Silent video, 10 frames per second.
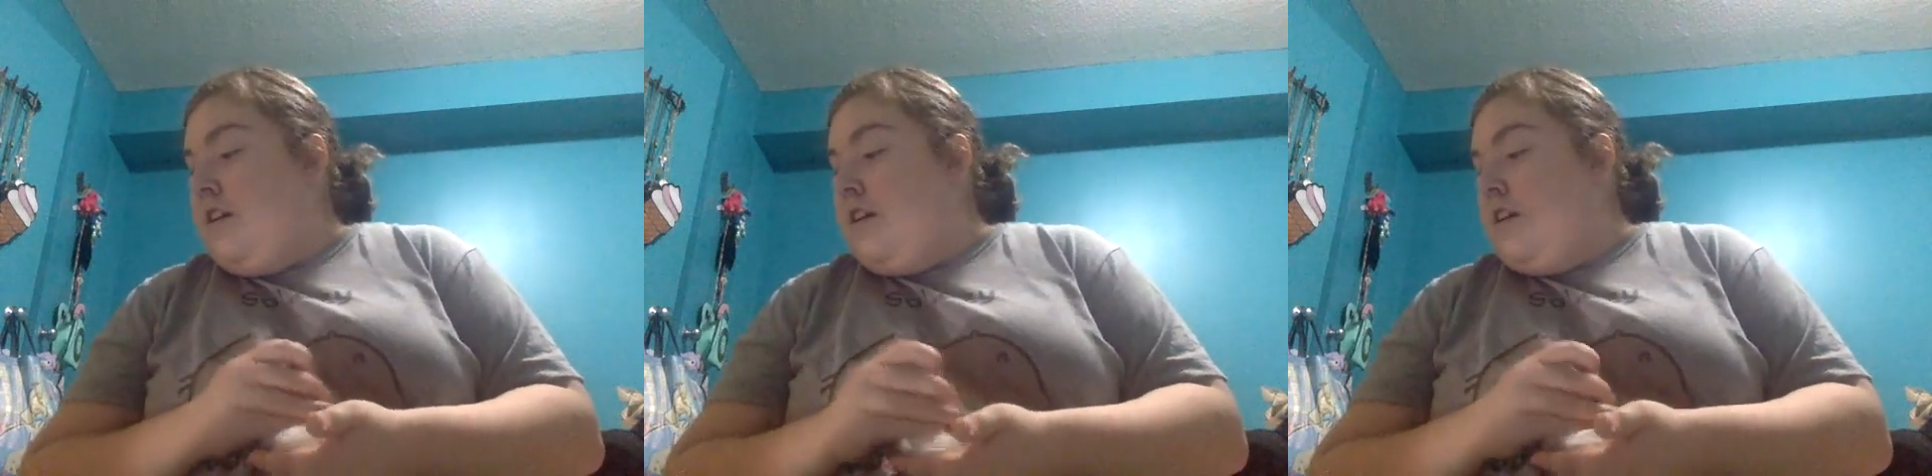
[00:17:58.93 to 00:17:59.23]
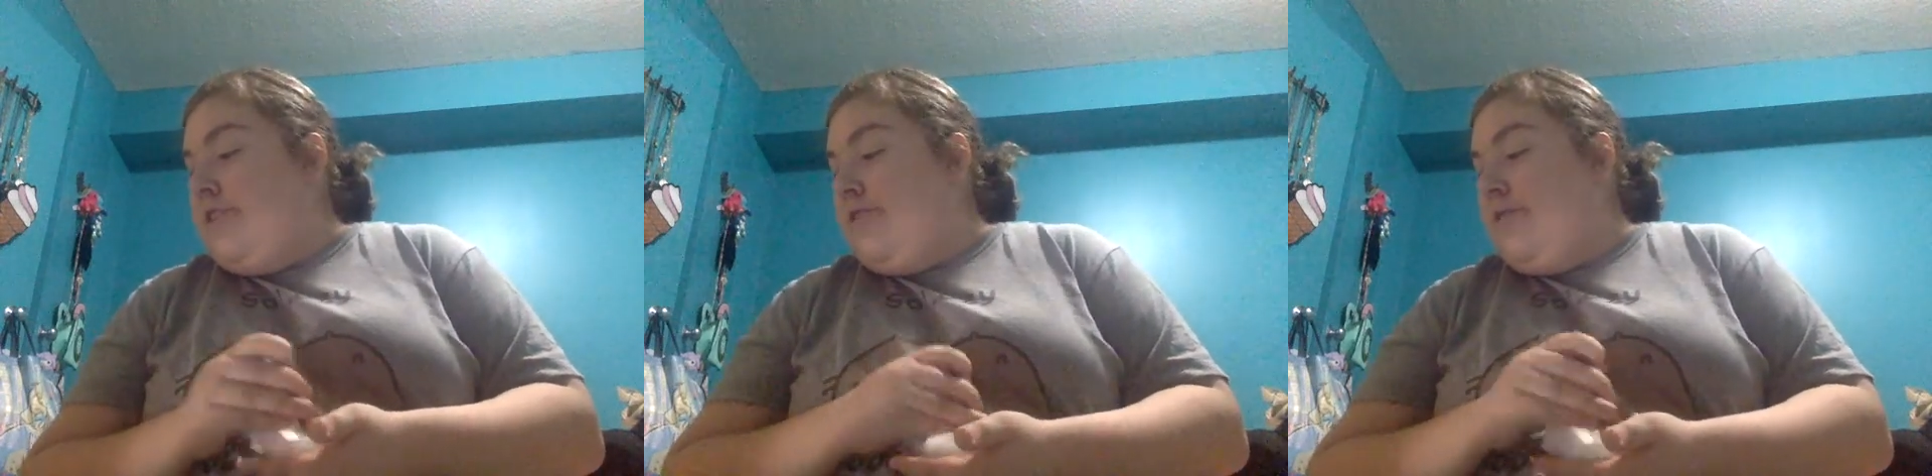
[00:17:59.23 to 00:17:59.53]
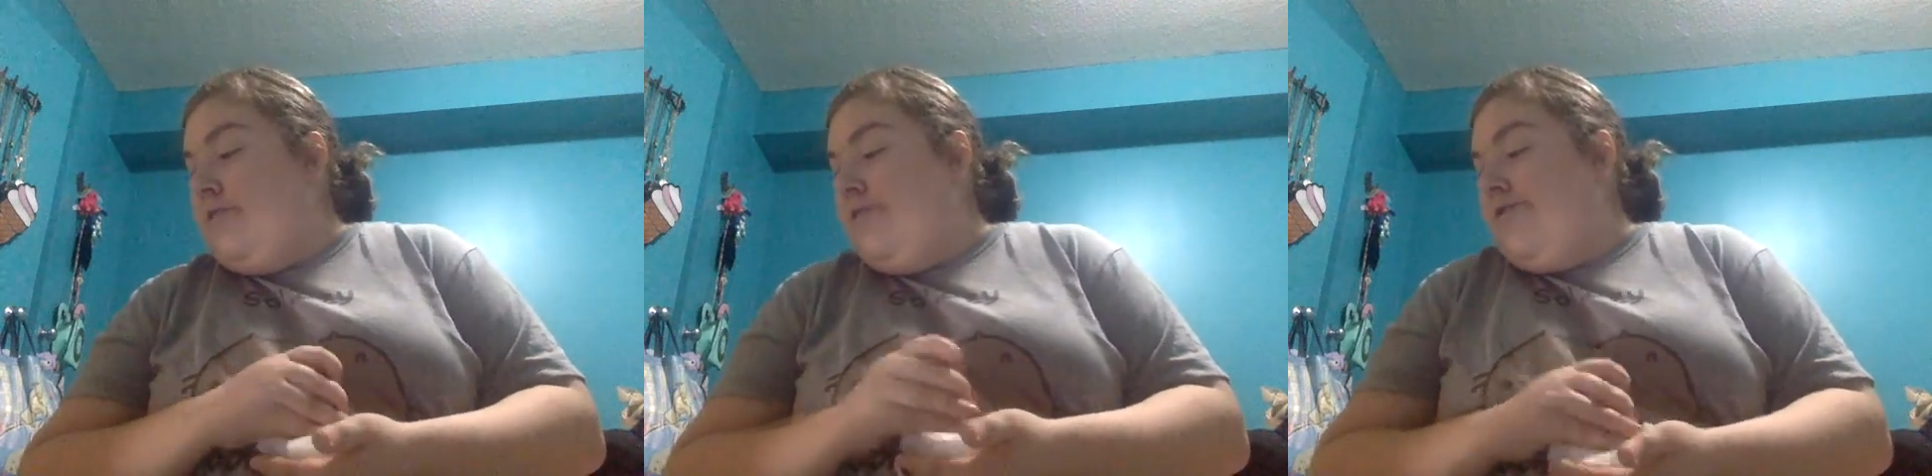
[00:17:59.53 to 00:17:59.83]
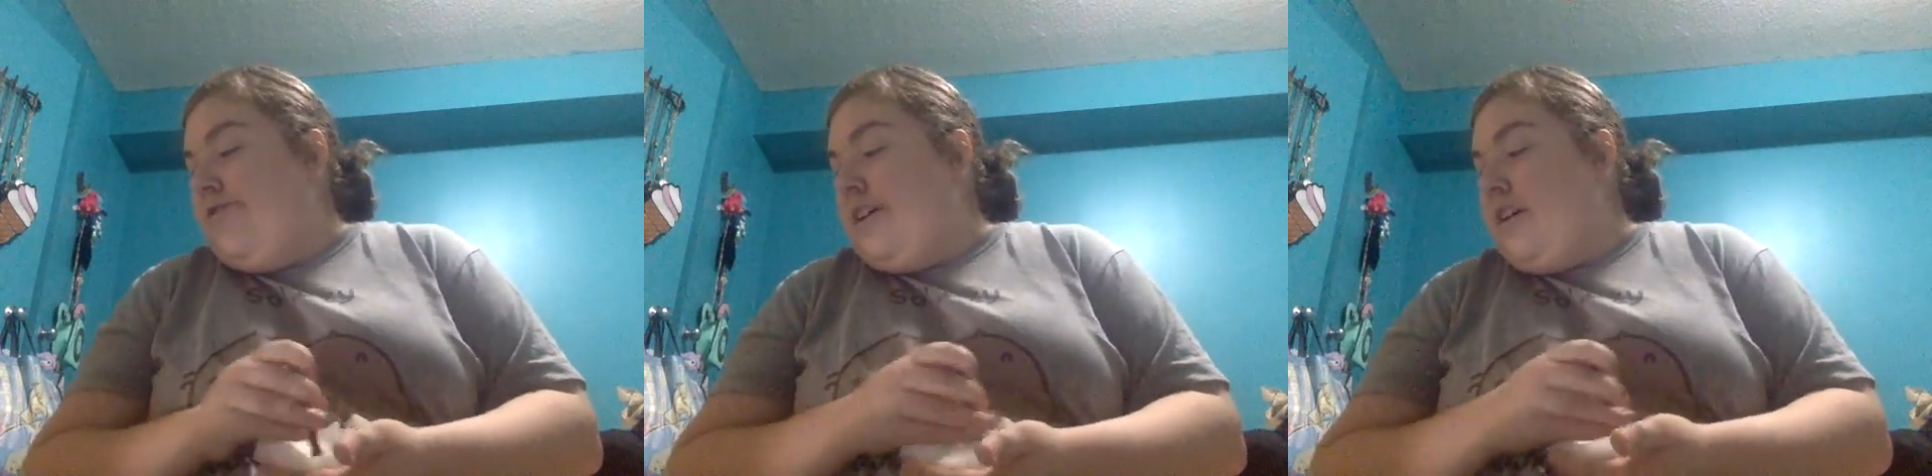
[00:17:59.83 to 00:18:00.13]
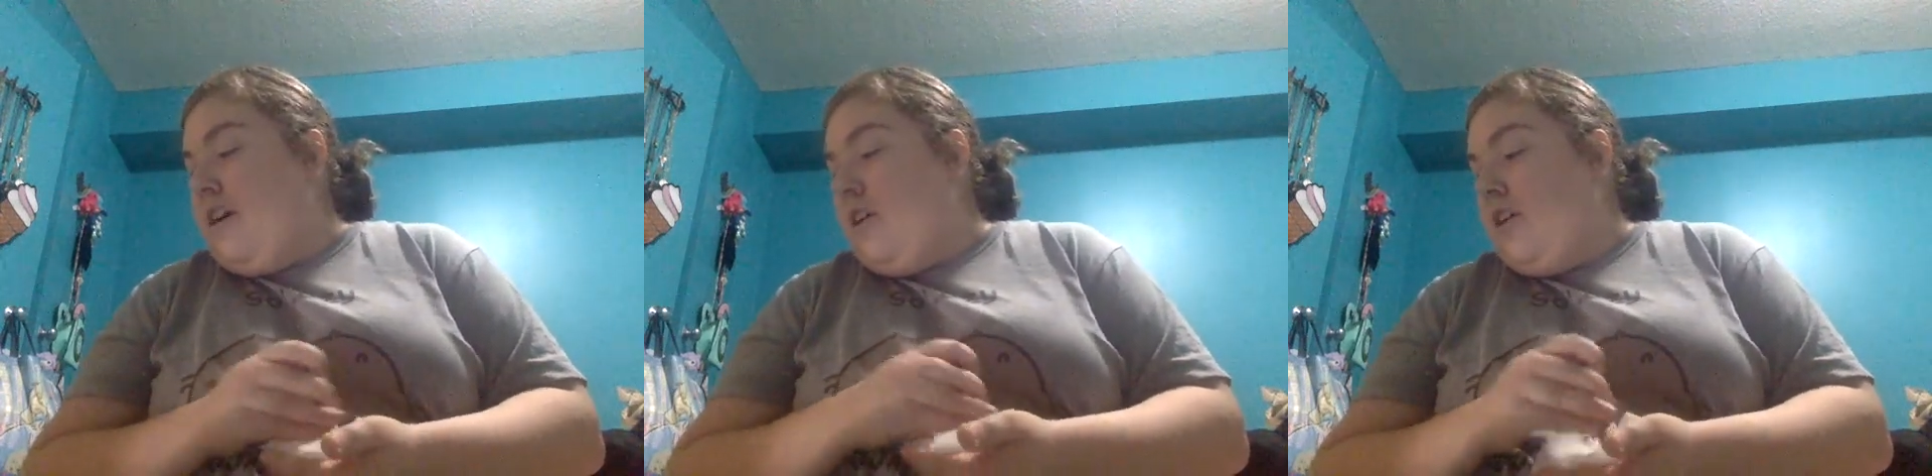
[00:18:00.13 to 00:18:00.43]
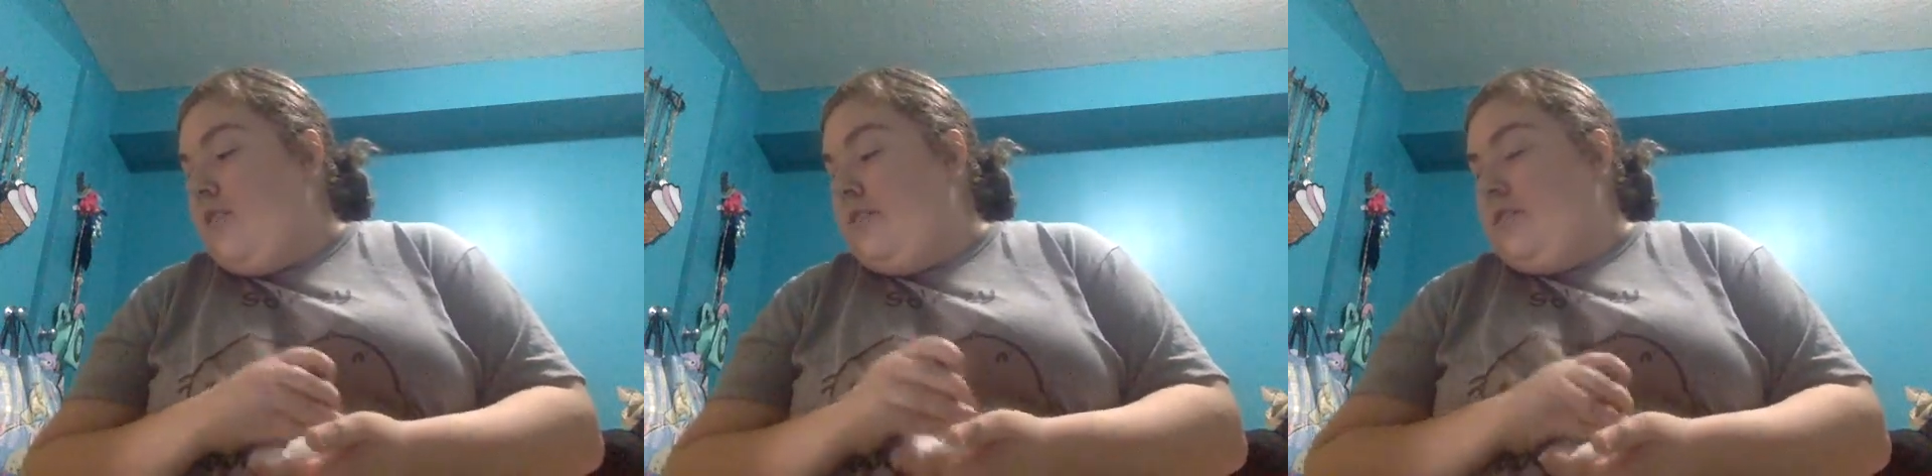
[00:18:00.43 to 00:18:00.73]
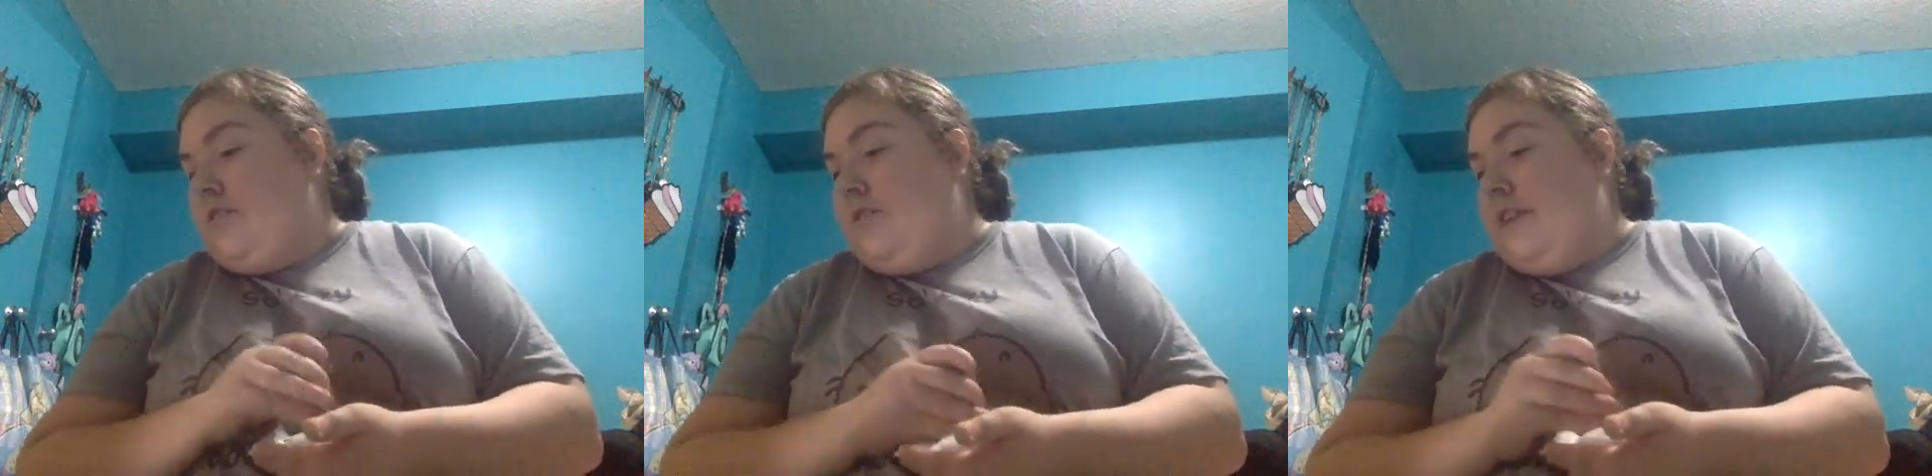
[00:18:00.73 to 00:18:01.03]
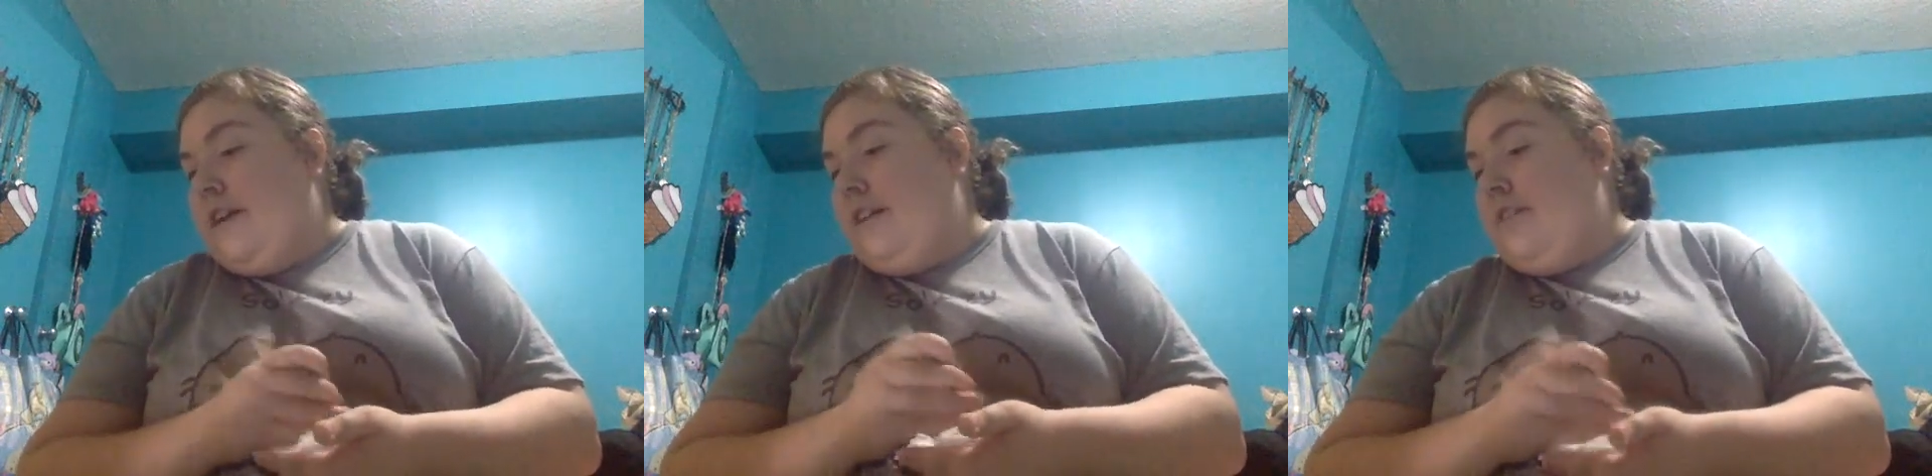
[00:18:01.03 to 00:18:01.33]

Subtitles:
I just don't know what color I want to go in